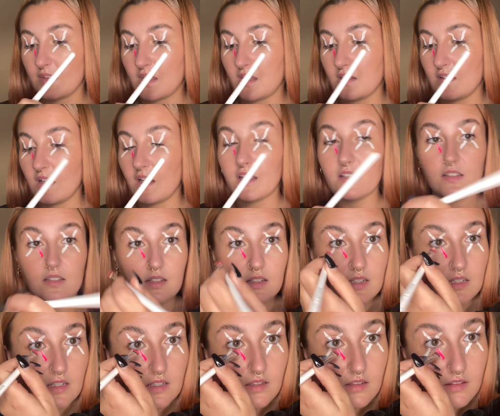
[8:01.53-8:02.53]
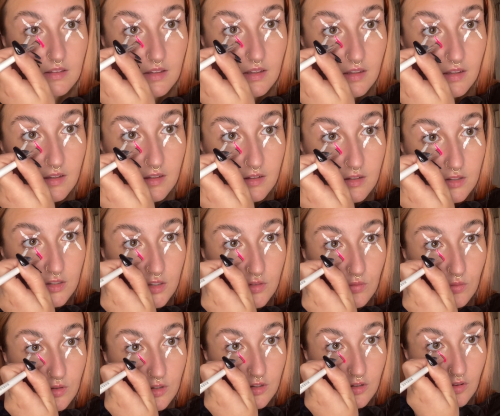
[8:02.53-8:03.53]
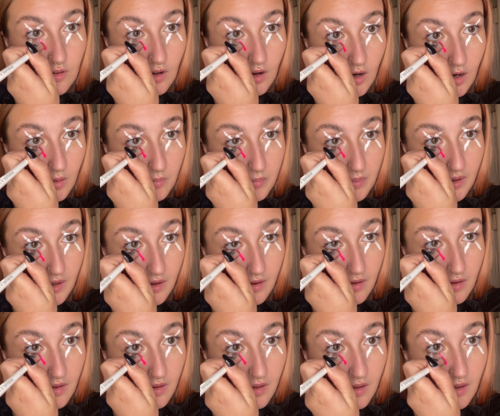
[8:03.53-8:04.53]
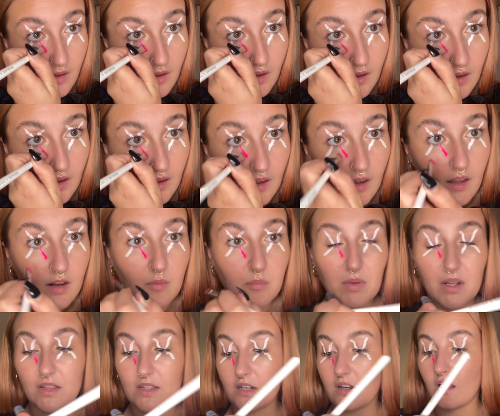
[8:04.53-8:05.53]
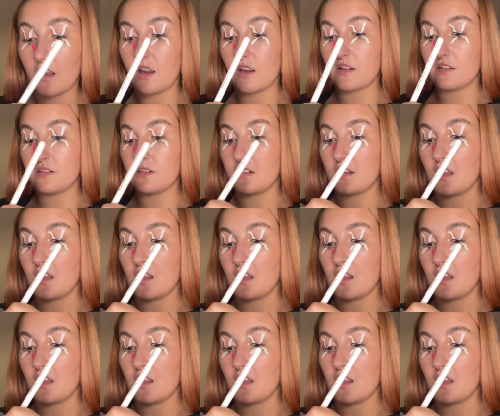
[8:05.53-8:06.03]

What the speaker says: Nice and easy, because you've already done a hard bit and made the line.